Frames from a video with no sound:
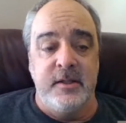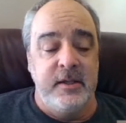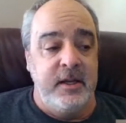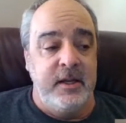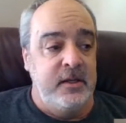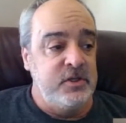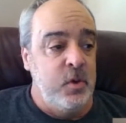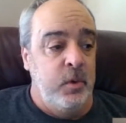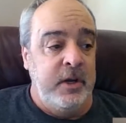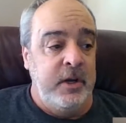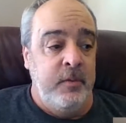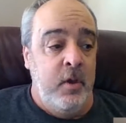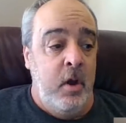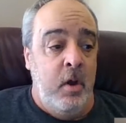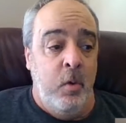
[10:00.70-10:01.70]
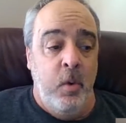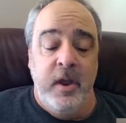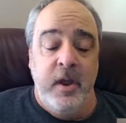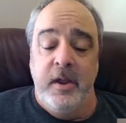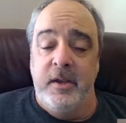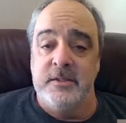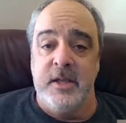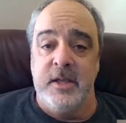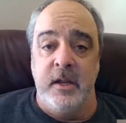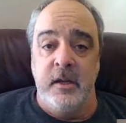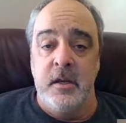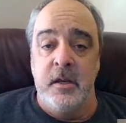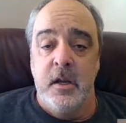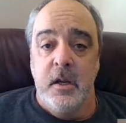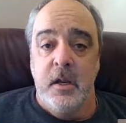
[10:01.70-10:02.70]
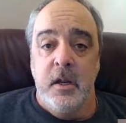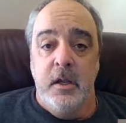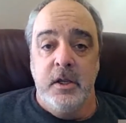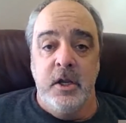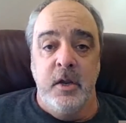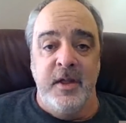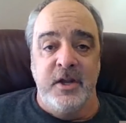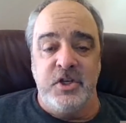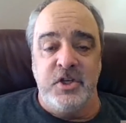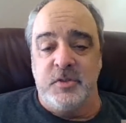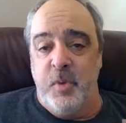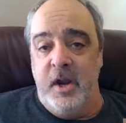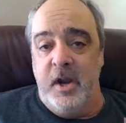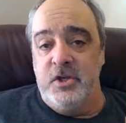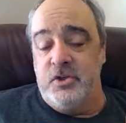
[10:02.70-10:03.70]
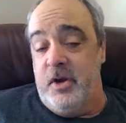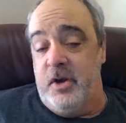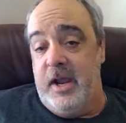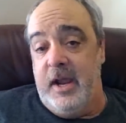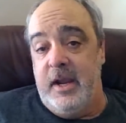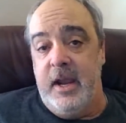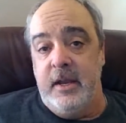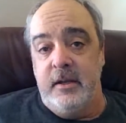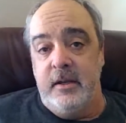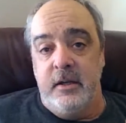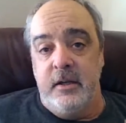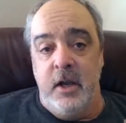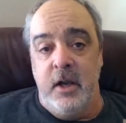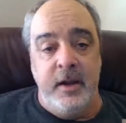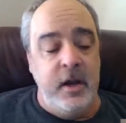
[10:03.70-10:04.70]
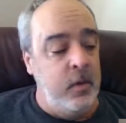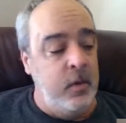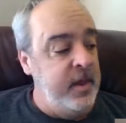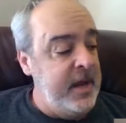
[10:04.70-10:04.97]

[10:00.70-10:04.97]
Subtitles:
the kids going down the hallways, and that just brightens your day. And I know that